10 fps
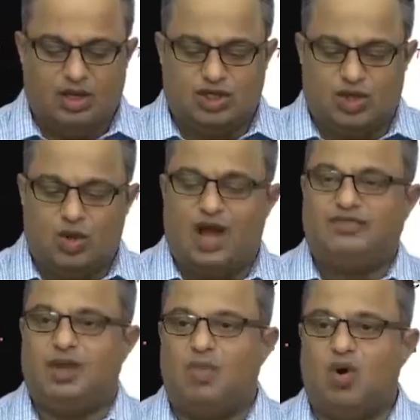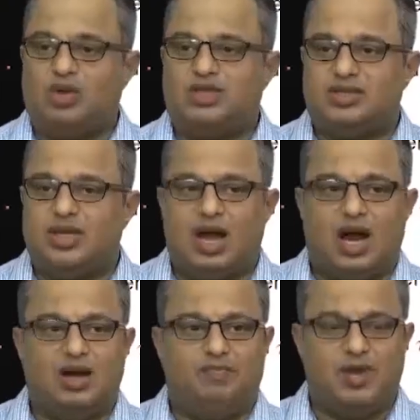So, you have the modes,
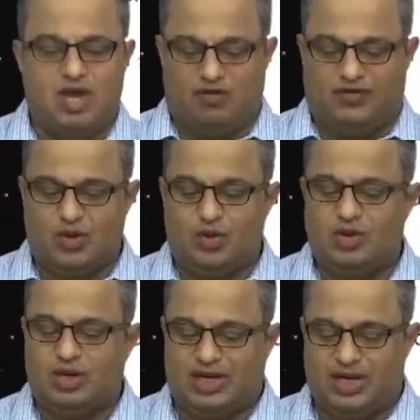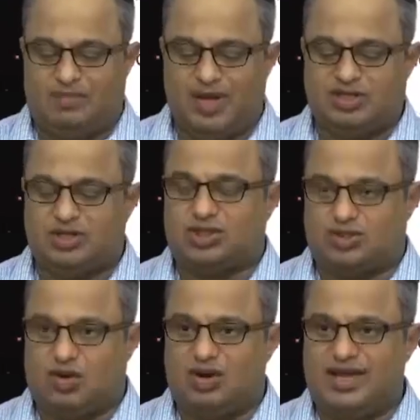and p of u depends
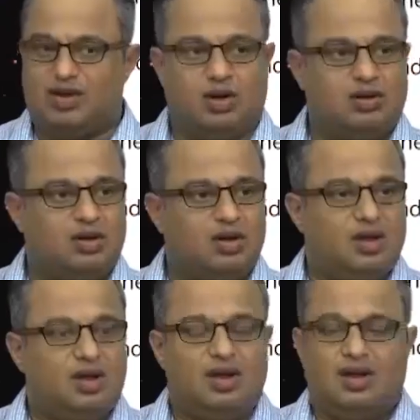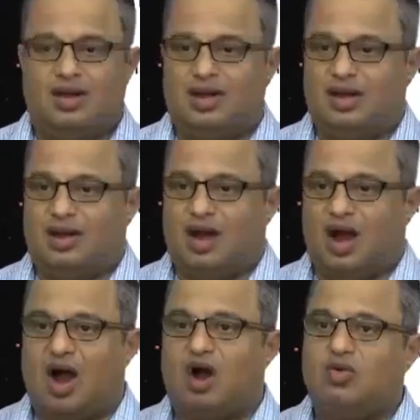strongly on
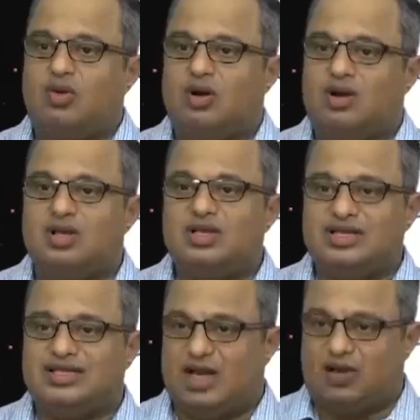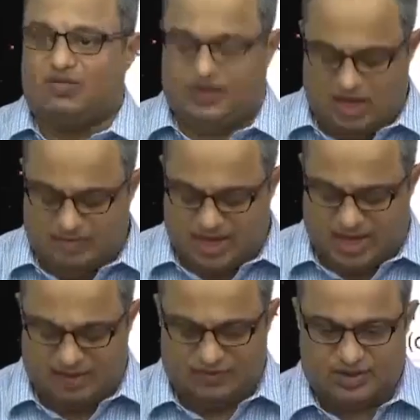how z of t
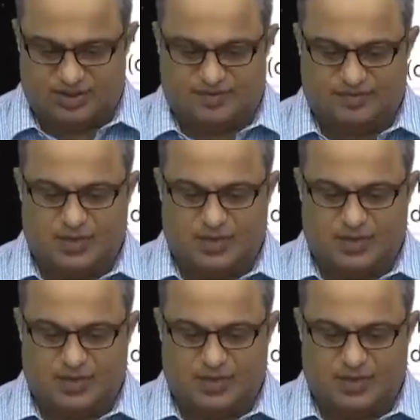behaves.